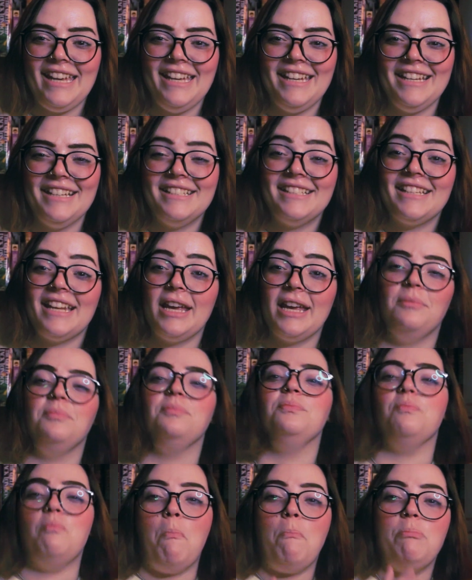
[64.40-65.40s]
is a
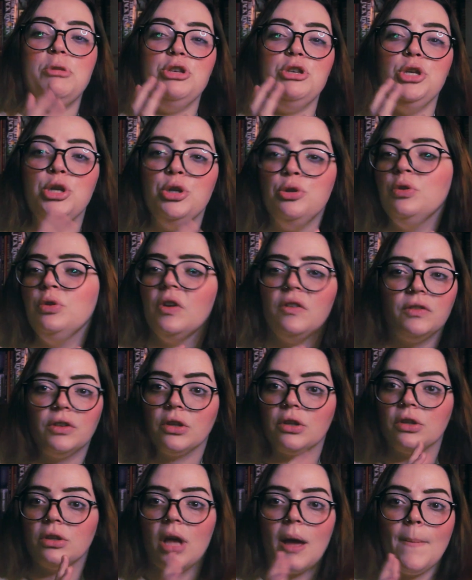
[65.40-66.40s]

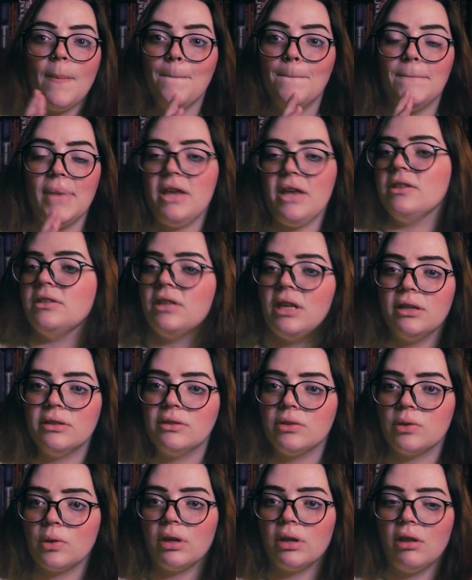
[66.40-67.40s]
beautiful, amazing
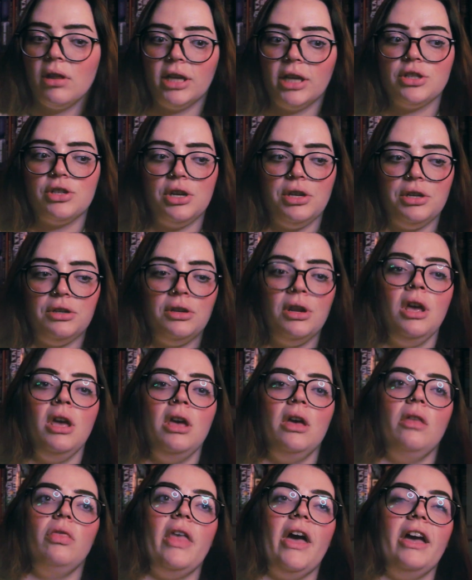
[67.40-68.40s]
story collection
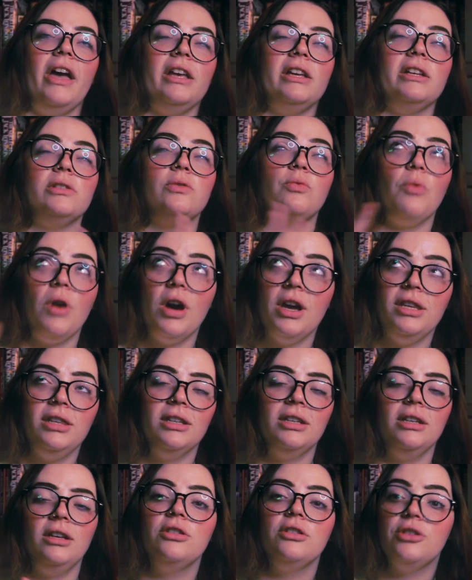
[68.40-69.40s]
that is,
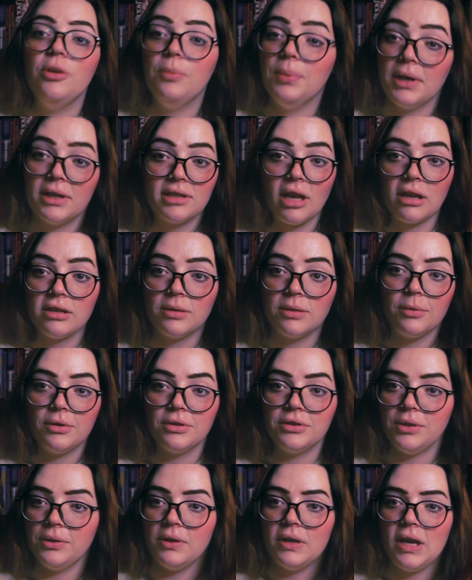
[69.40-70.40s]
one, super accessible
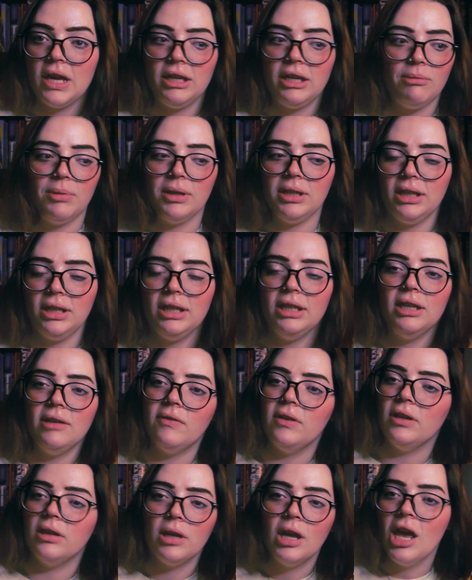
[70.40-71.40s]
to anybody,
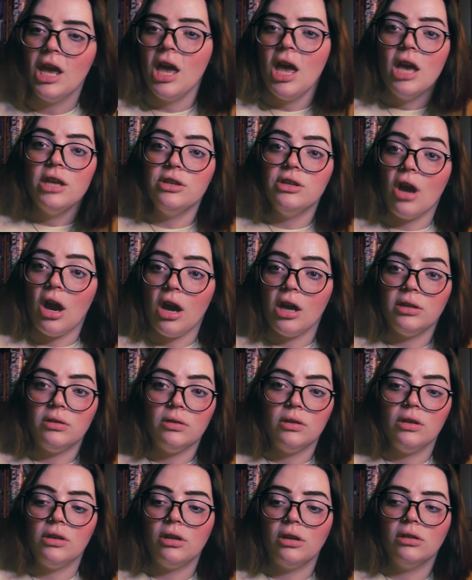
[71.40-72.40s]
even
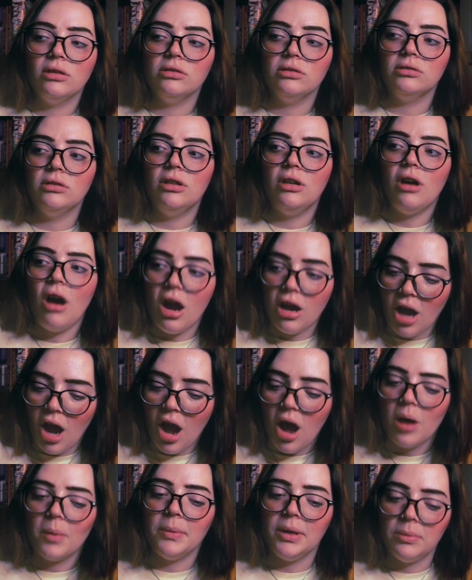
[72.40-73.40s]

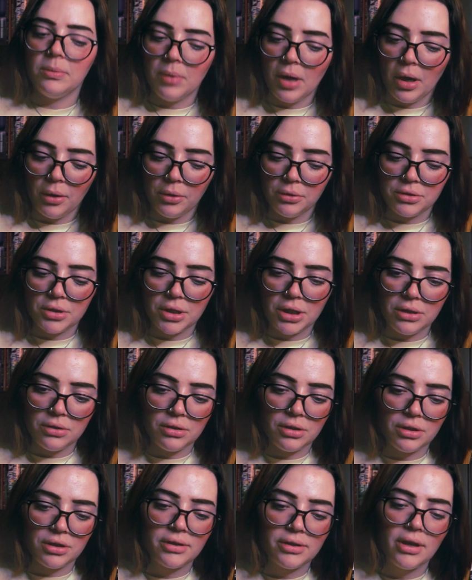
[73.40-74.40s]
non-common poetry
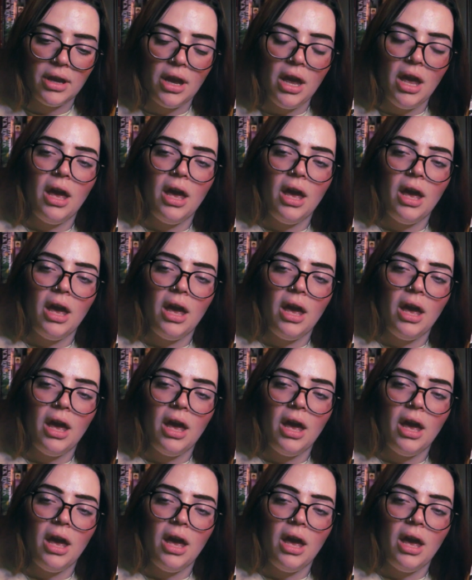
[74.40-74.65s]
users.